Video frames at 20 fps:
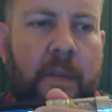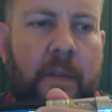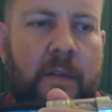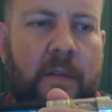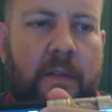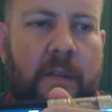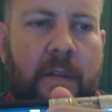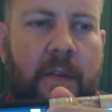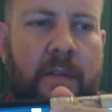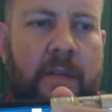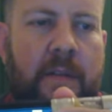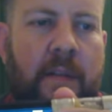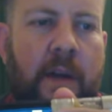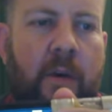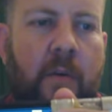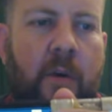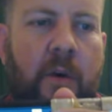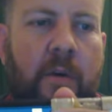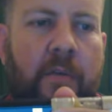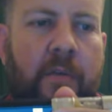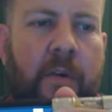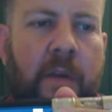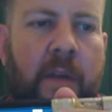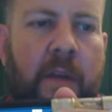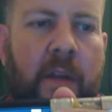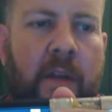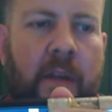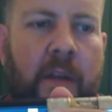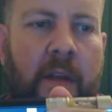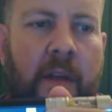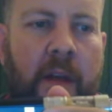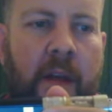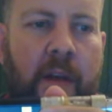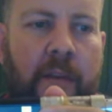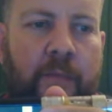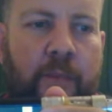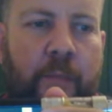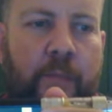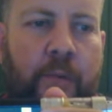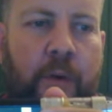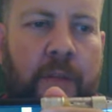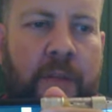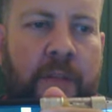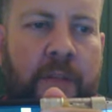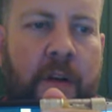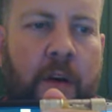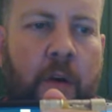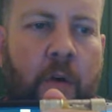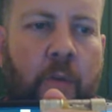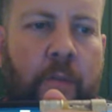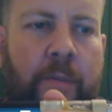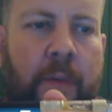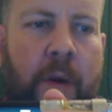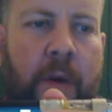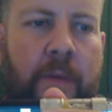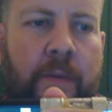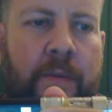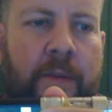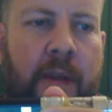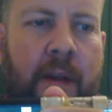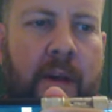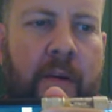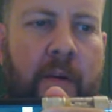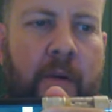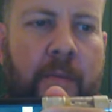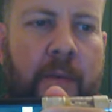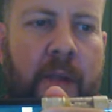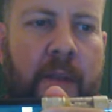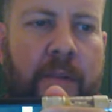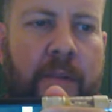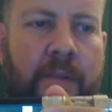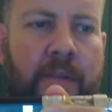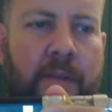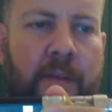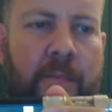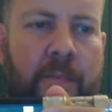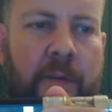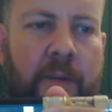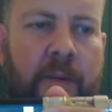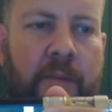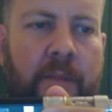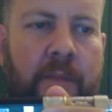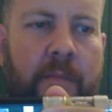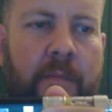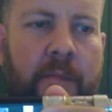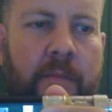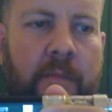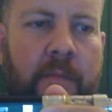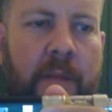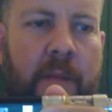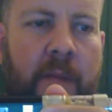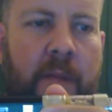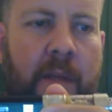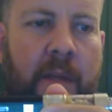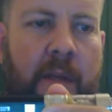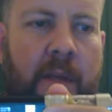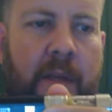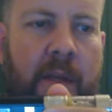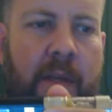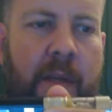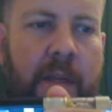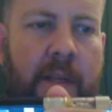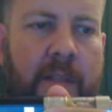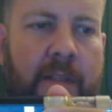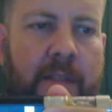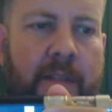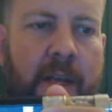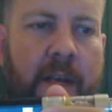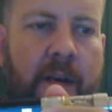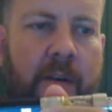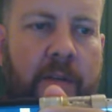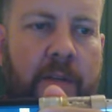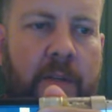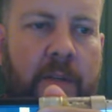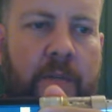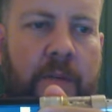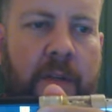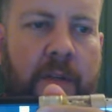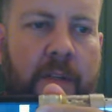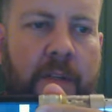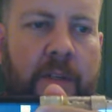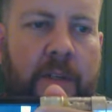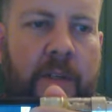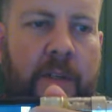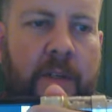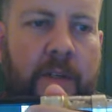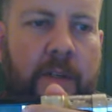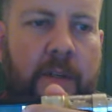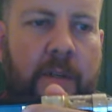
So that's now off. And if you press and hold both the arrow buttons at the bottom, it's now switched